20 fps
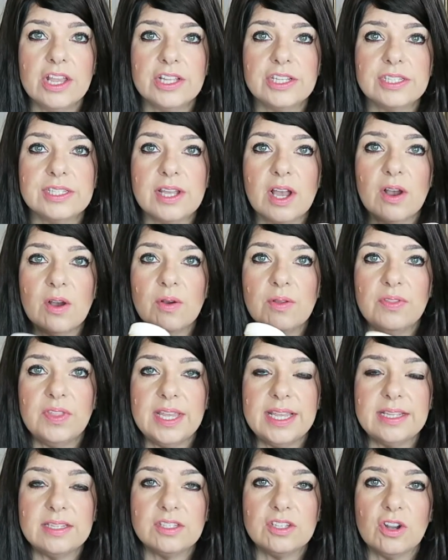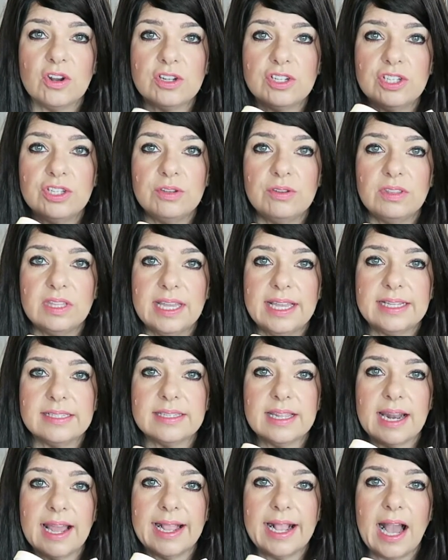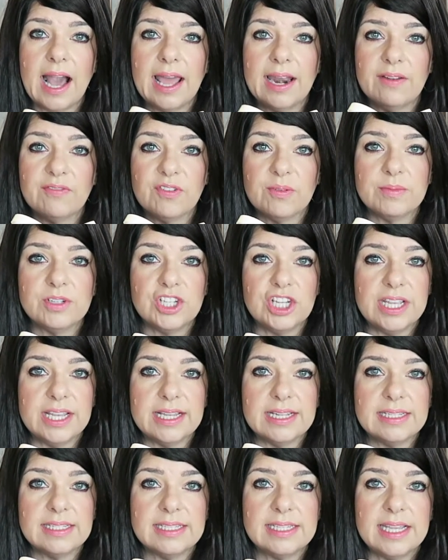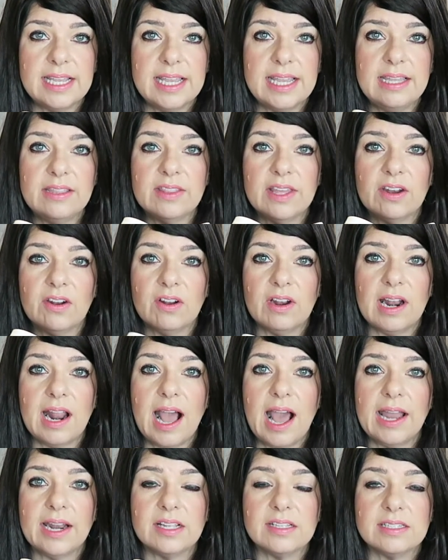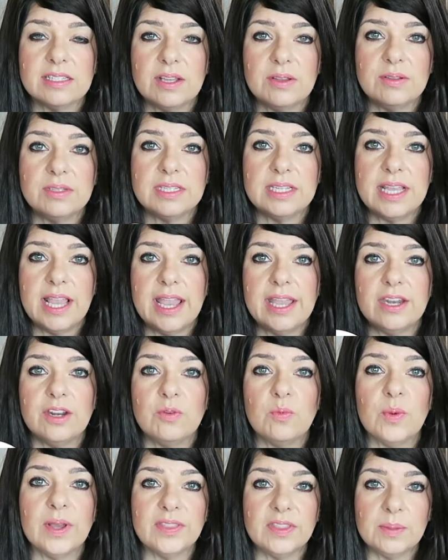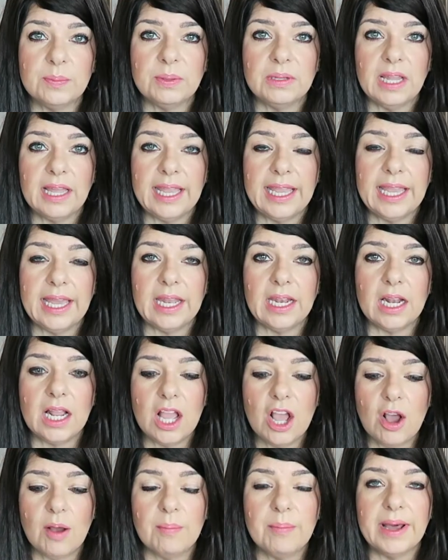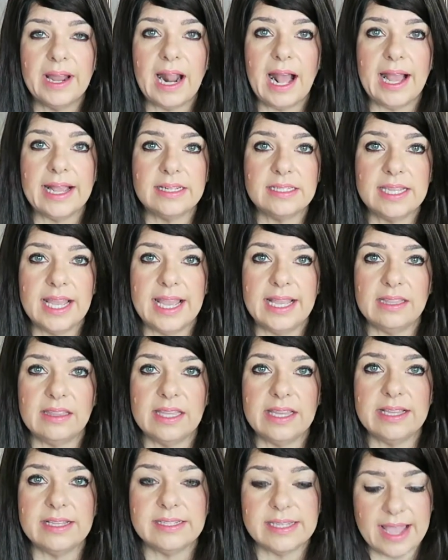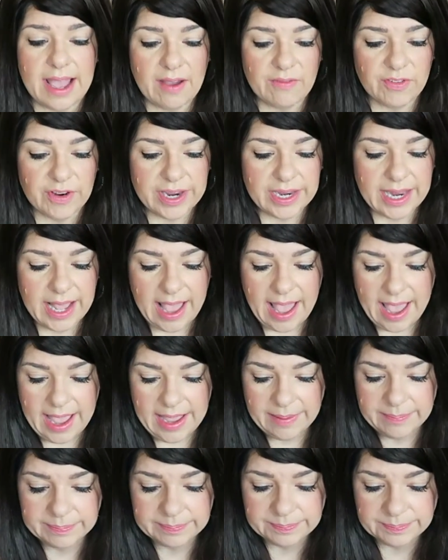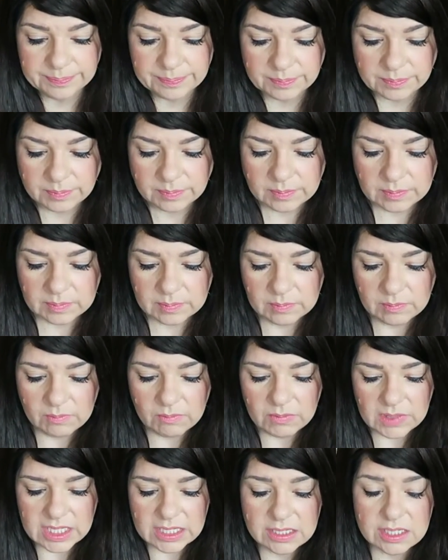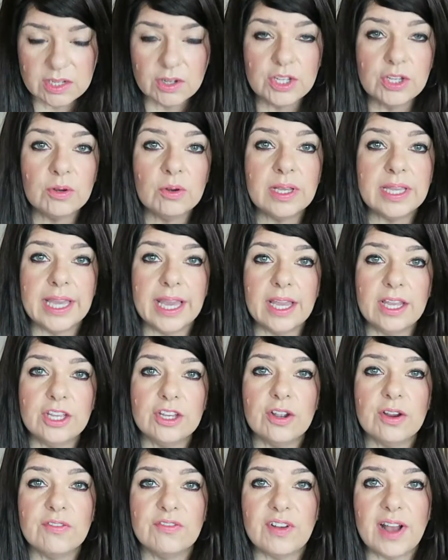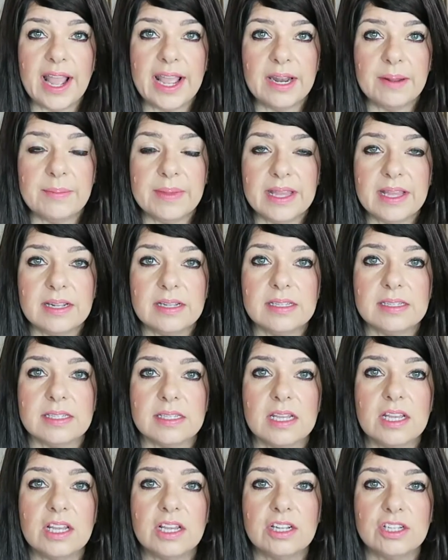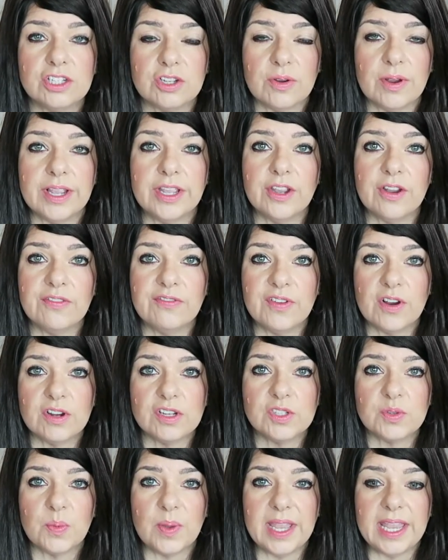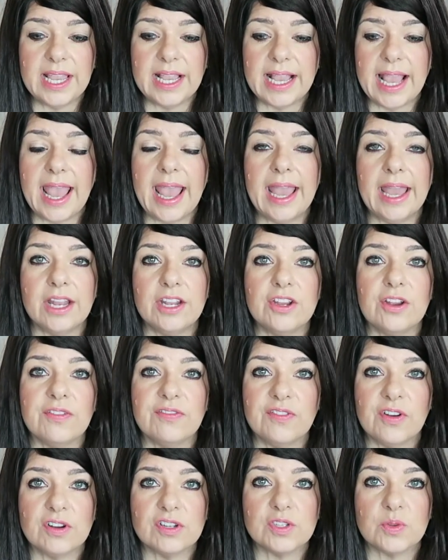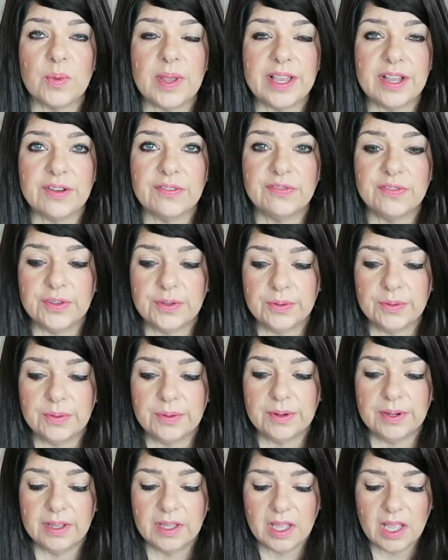So these are two things that I got from GNC that are not associated with the plan, but I take these every day. So you'll get your vitamins during your first week and your first week of food.